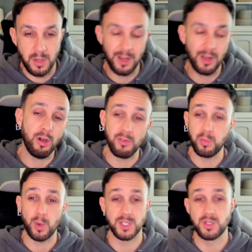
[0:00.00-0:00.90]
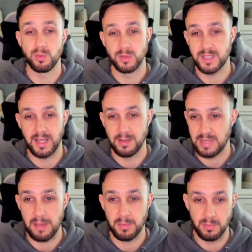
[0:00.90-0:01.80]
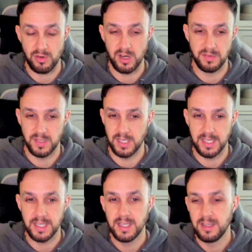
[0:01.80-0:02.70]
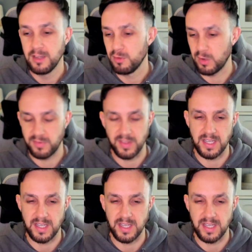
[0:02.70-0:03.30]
a lot of Weiss sales happen privately, whether that's